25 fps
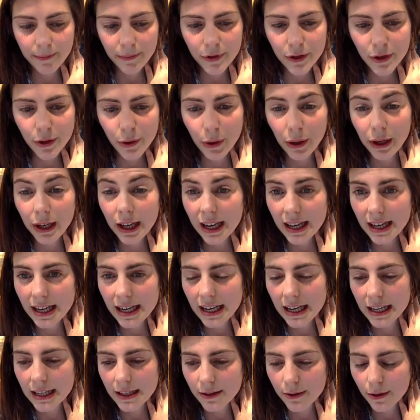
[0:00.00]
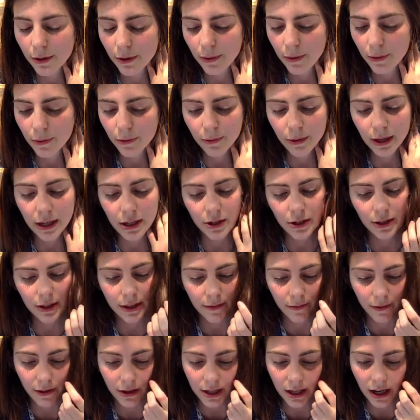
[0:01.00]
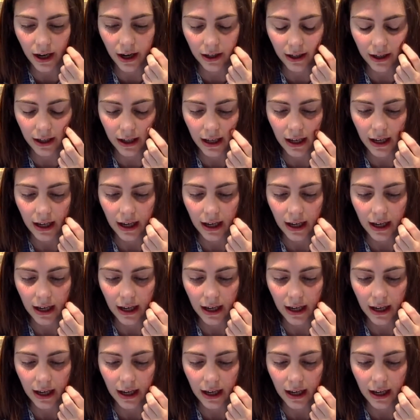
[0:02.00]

to the kidneys on the regions of the tongue,